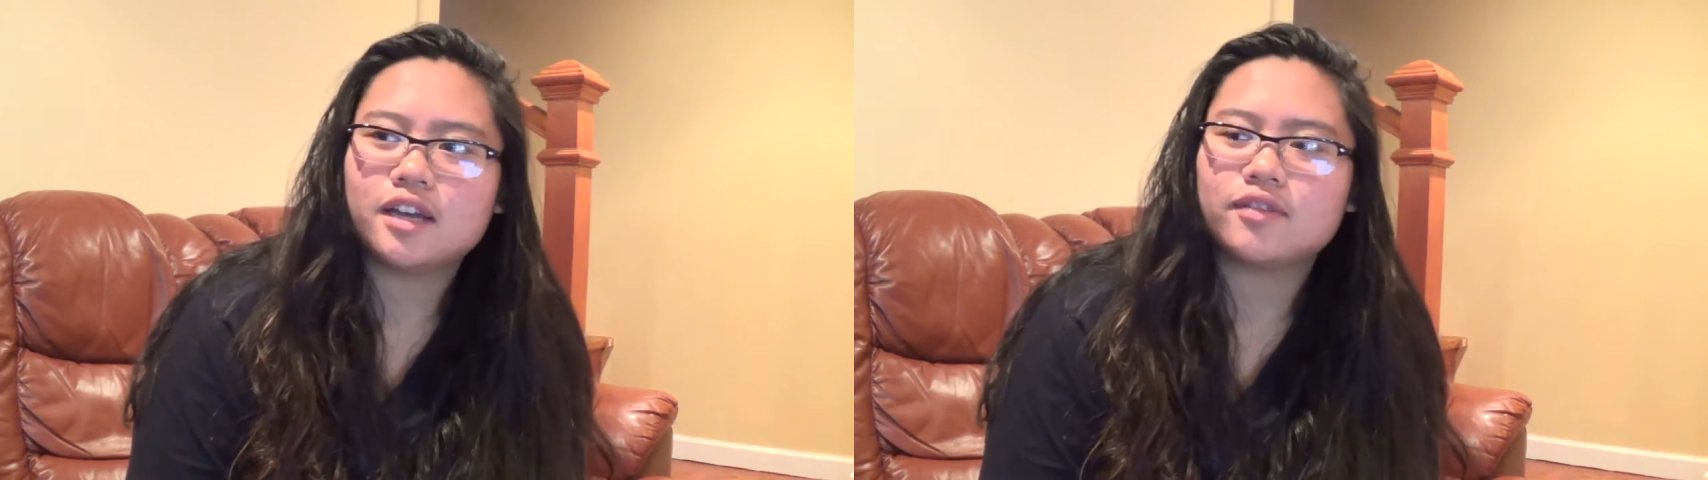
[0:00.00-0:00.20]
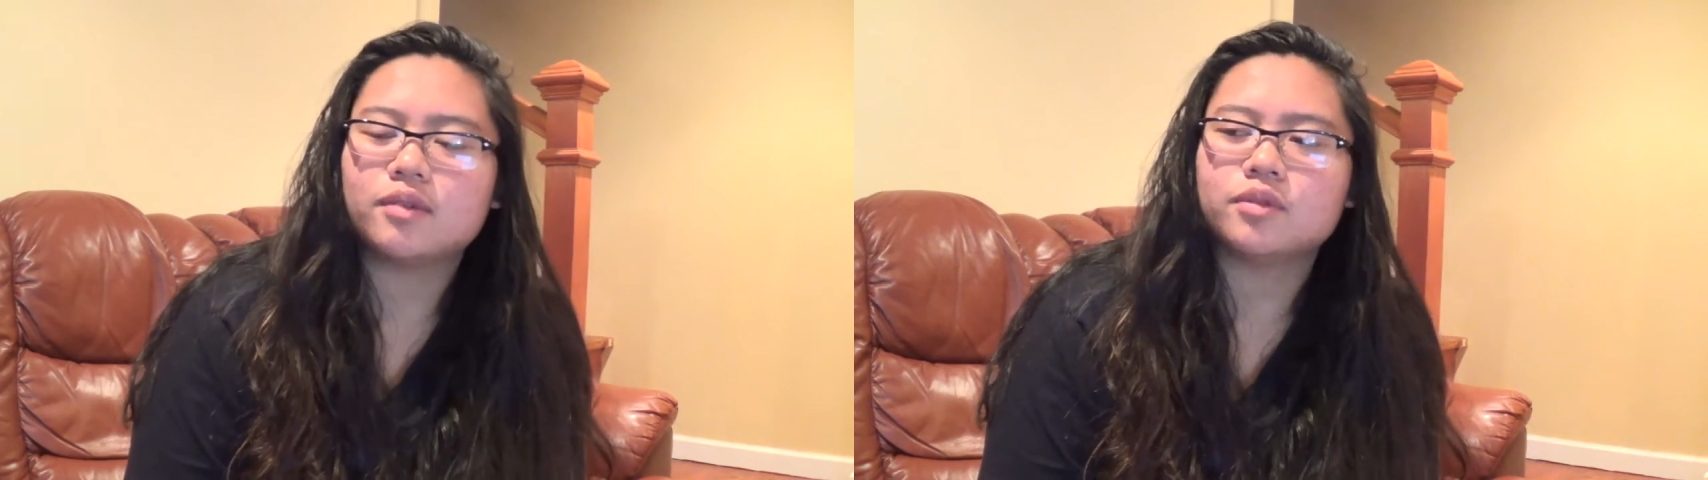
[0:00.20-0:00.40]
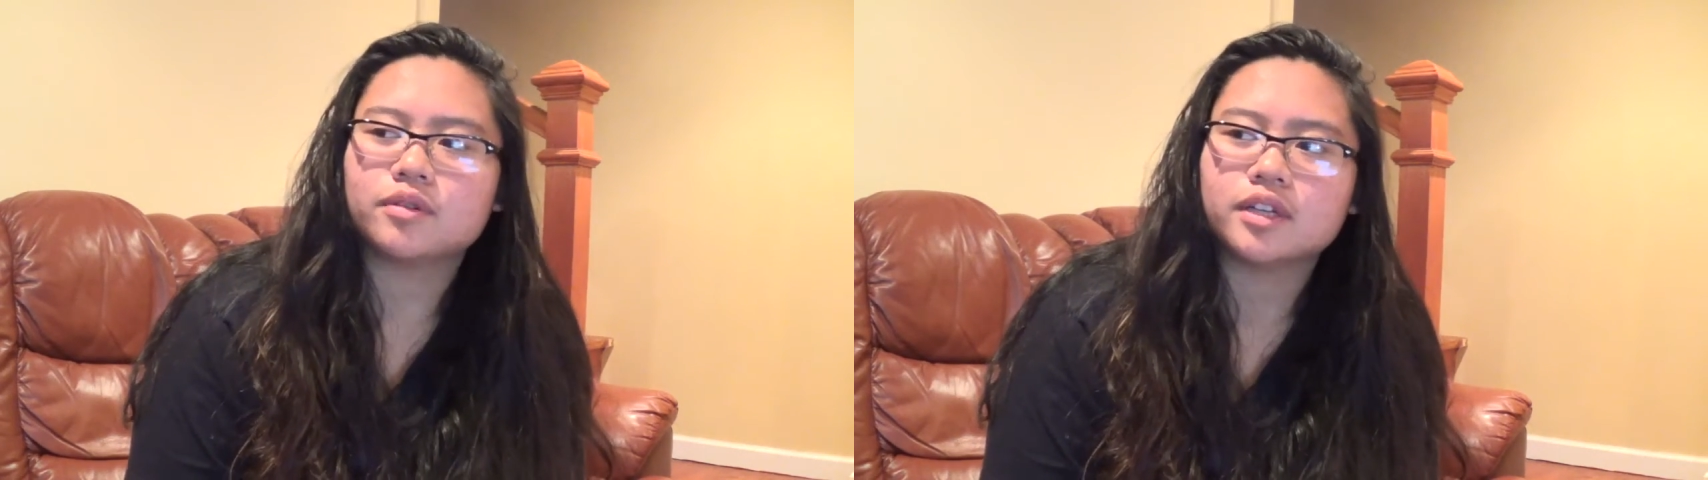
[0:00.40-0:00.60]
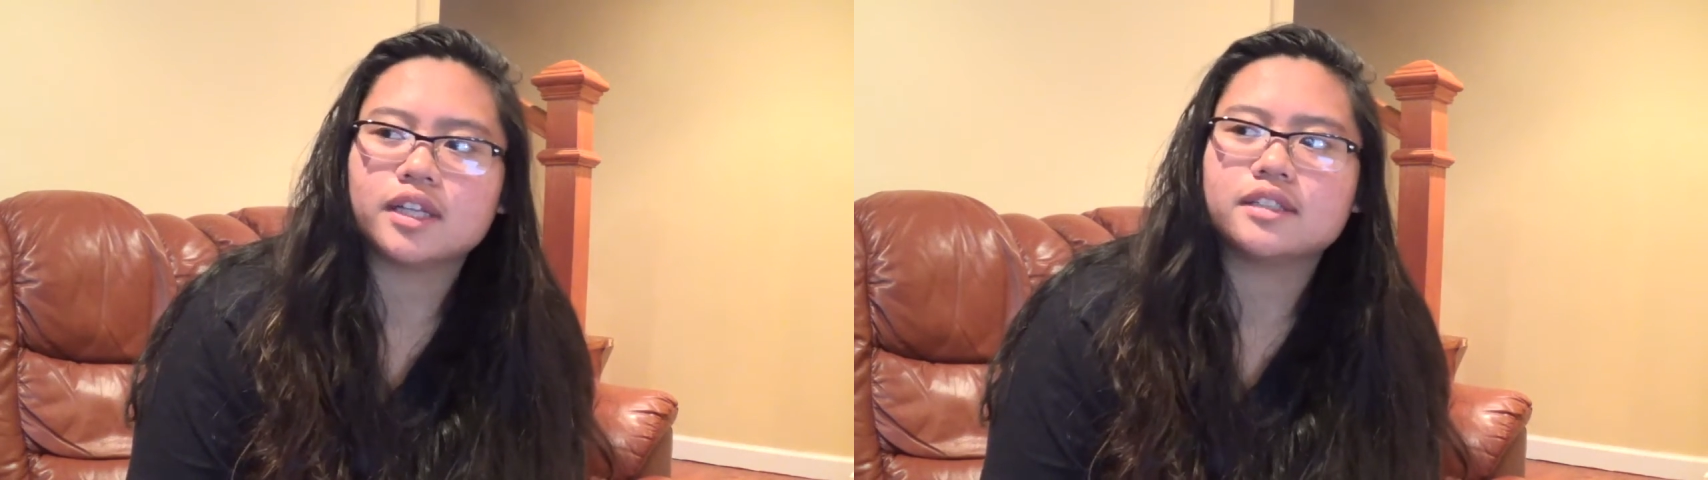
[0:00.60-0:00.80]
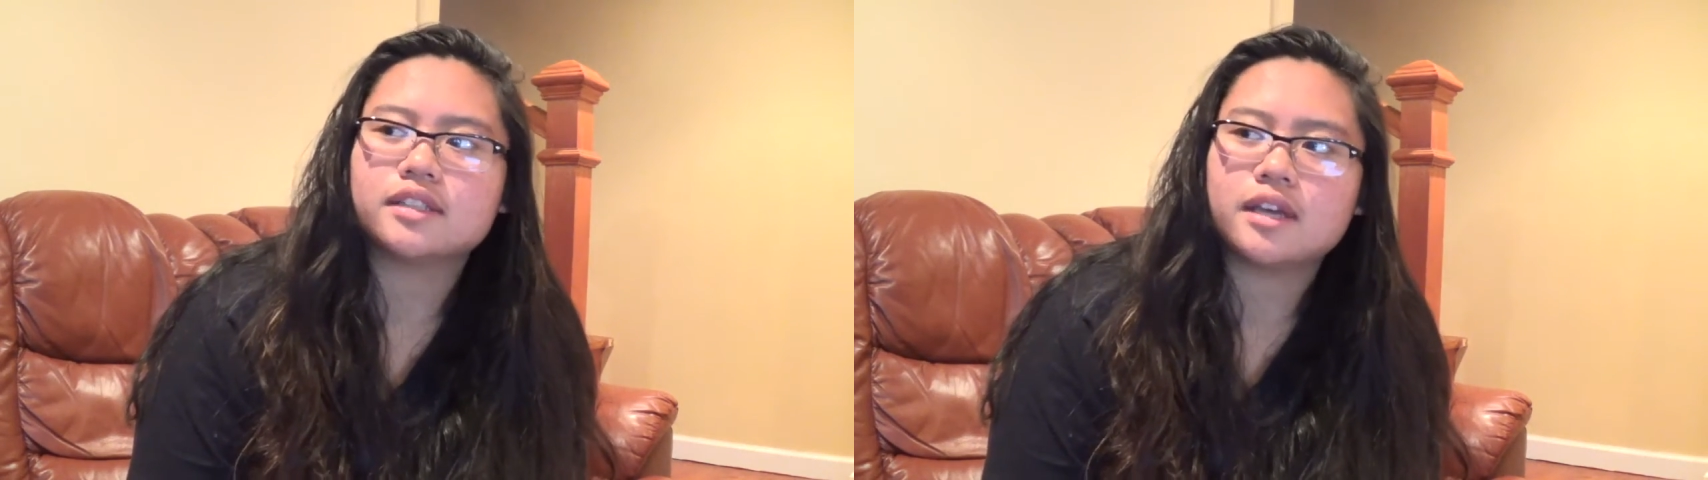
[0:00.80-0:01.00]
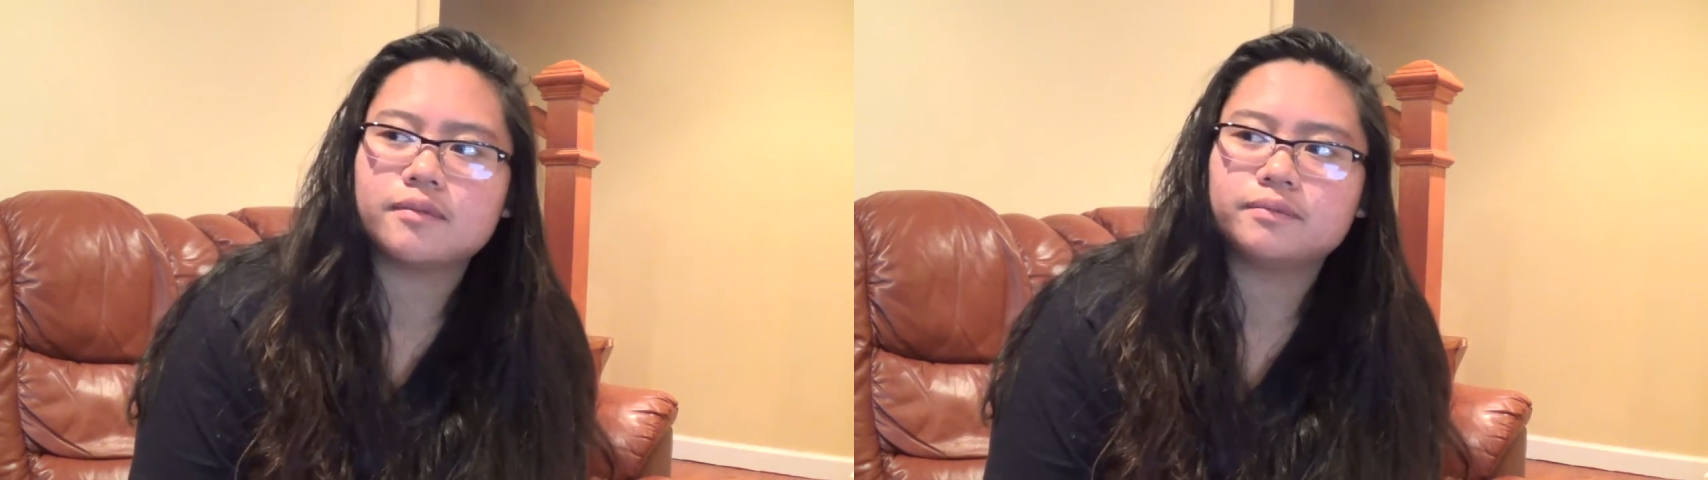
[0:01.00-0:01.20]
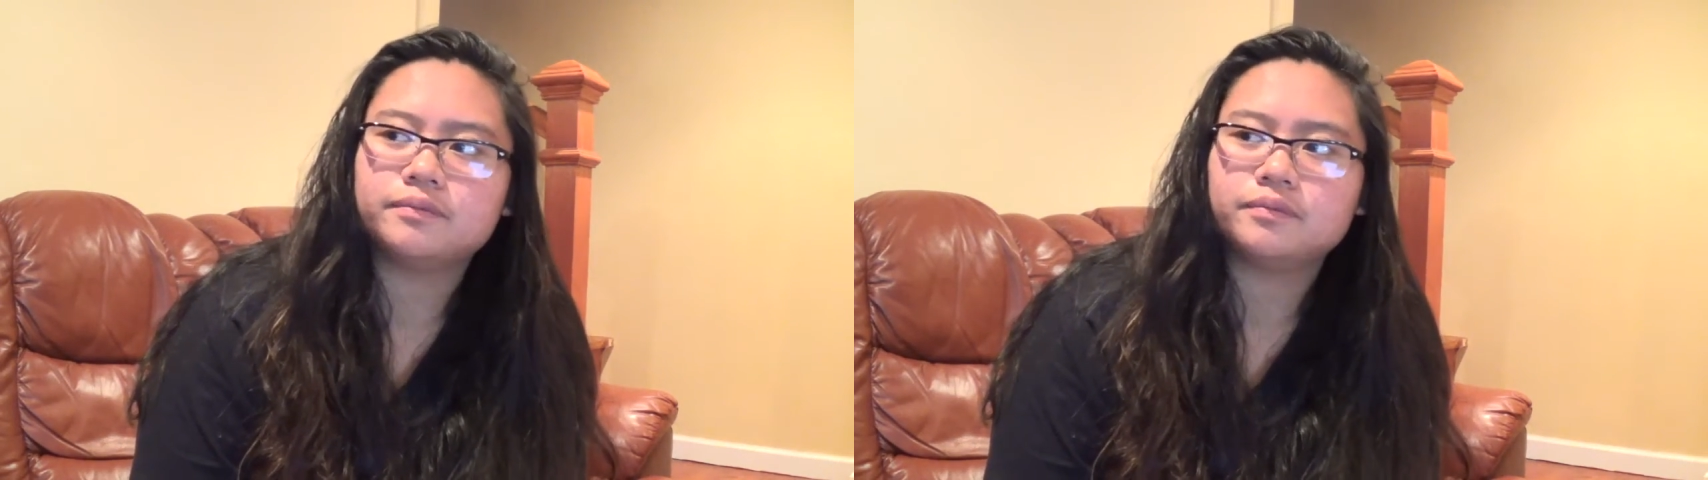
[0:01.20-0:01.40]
I've come to realize that.